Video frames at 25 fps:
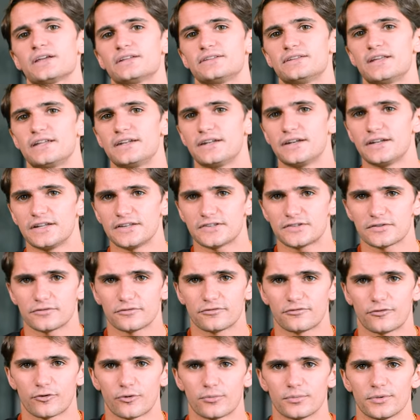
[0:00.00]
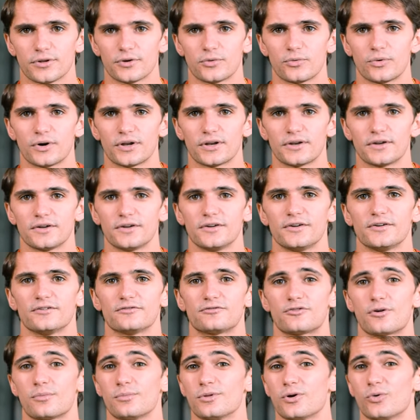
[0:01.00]
than it is in Formula One.
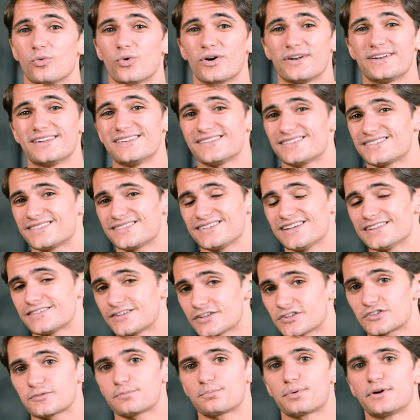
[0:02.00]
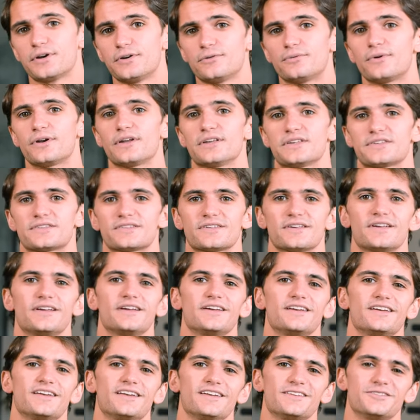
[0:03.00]
Formula One is it's a sprint race.
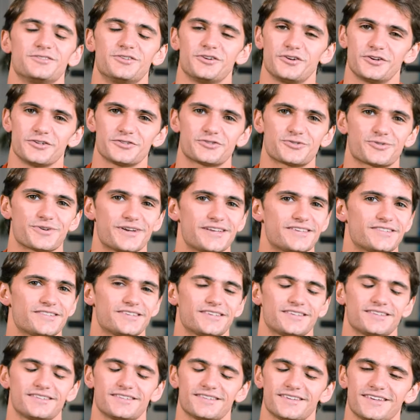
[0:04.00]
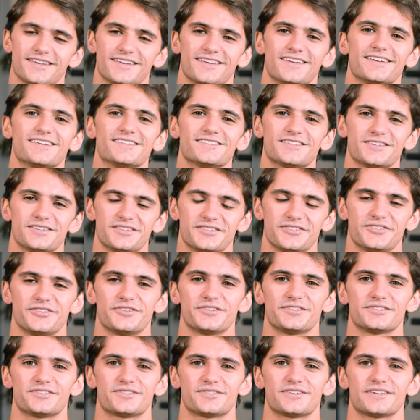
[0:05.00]
Endurance racing, it's an
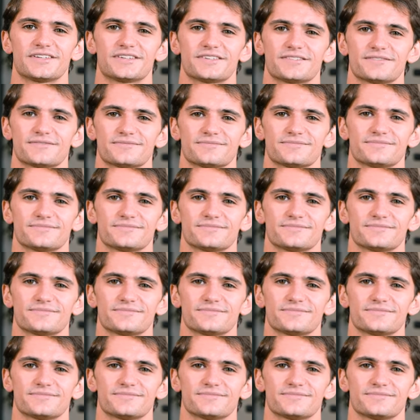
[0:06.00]
endurance race.